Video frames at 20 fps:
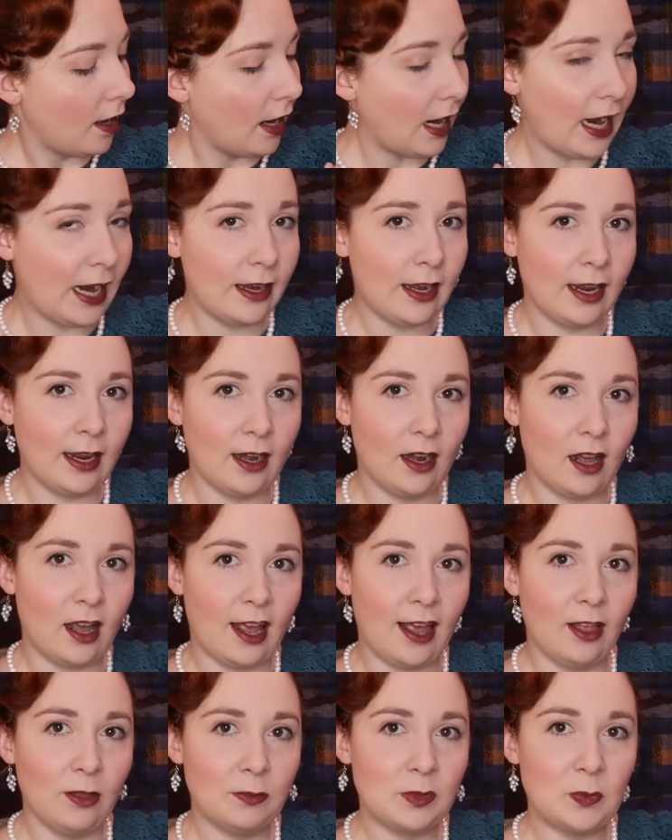And it
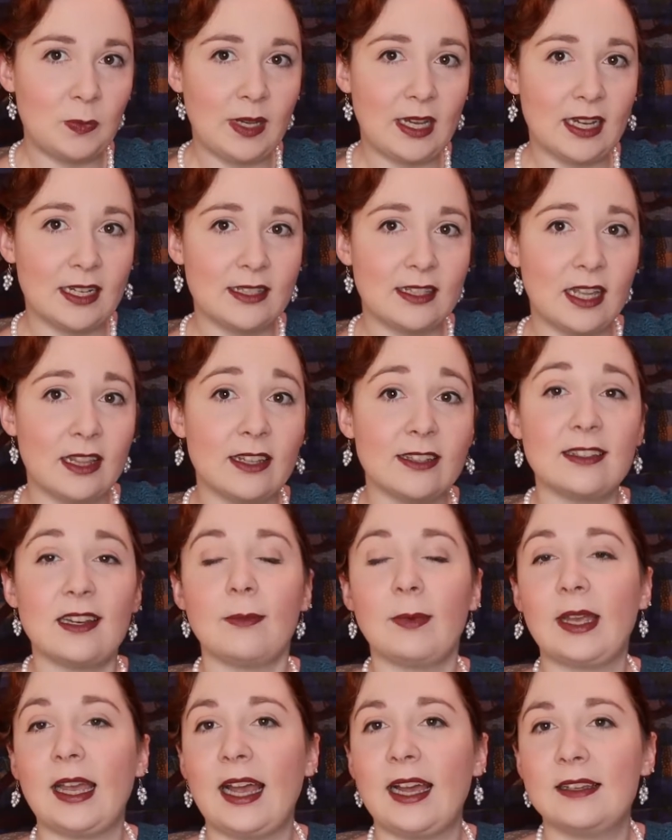helps because then the
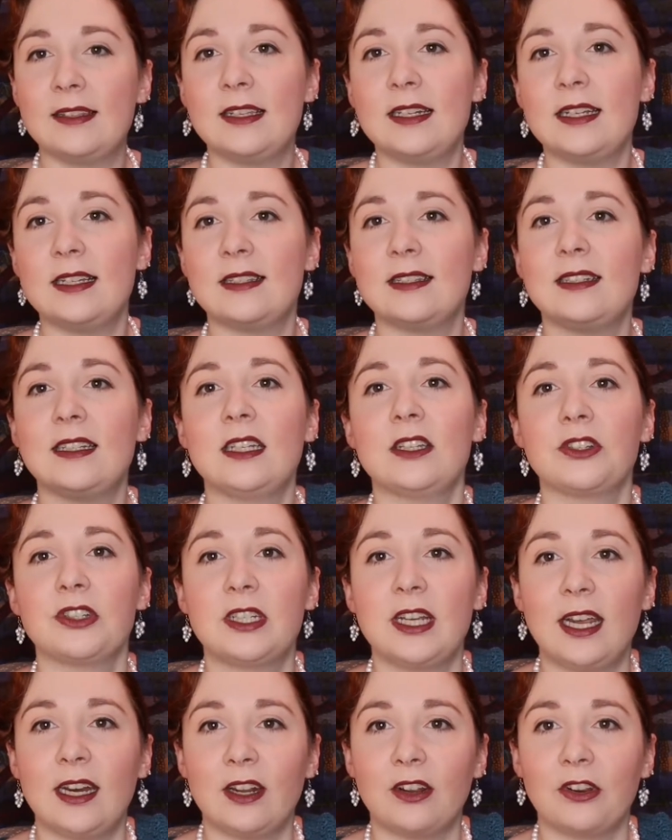stomach acid isn't
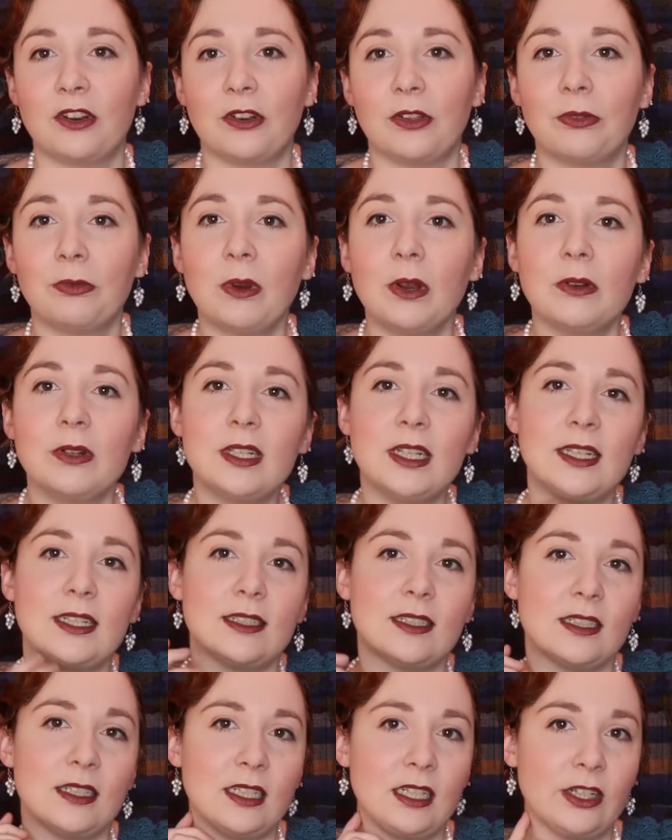irritating her throat, it
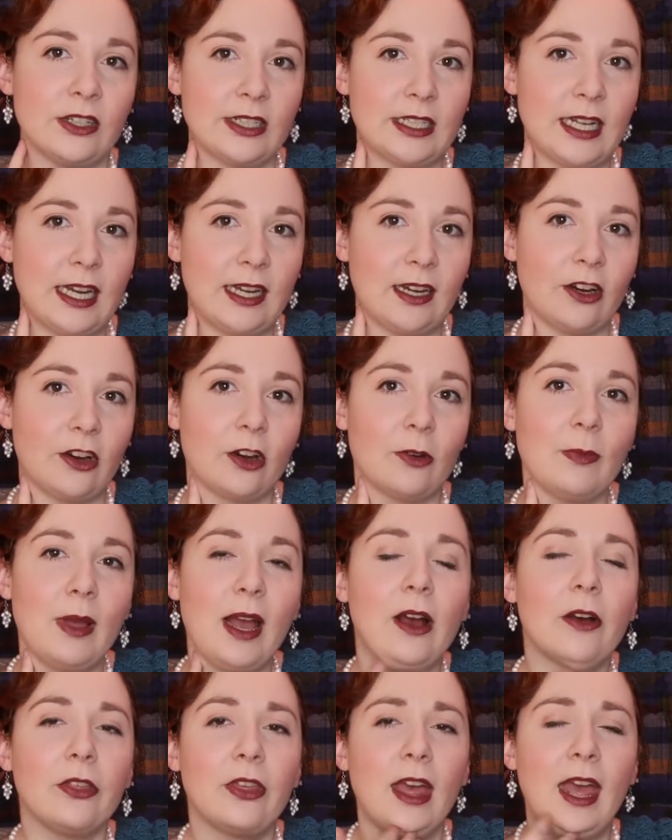isn't irritating her
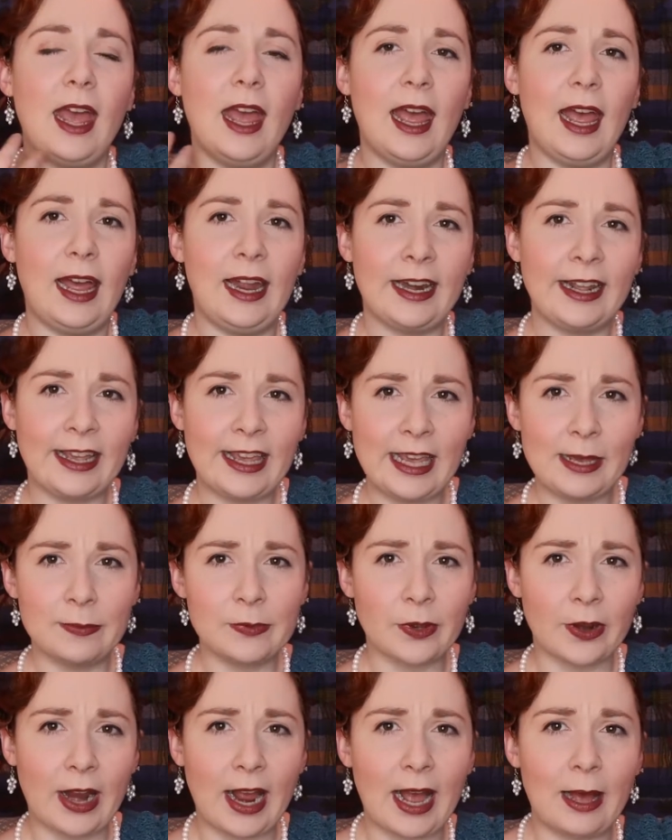mouth, and it keeps
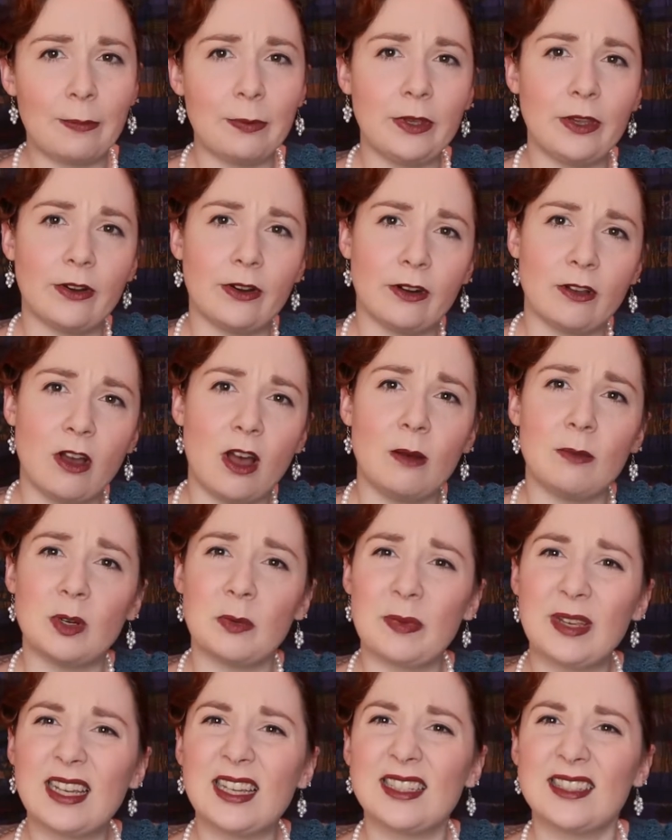her happier and calmer
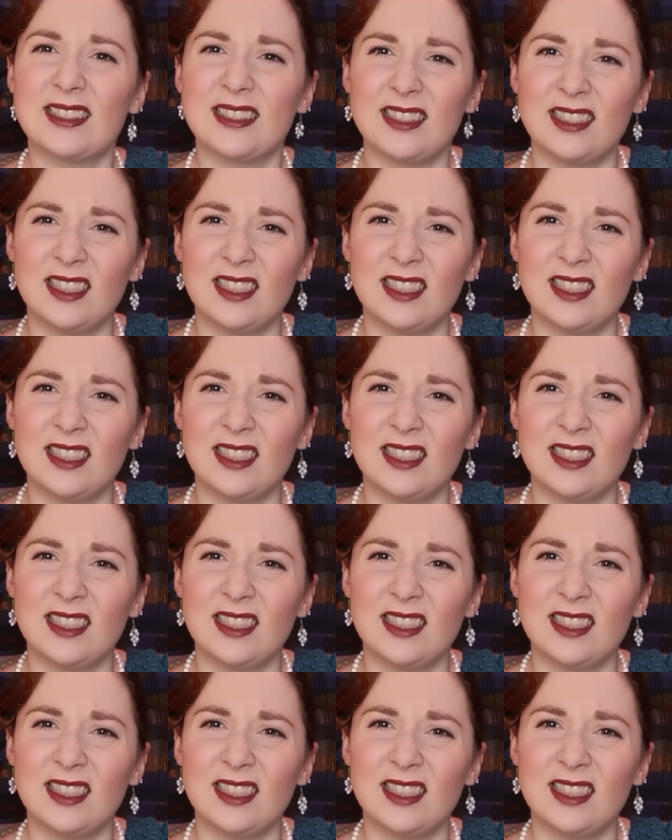because,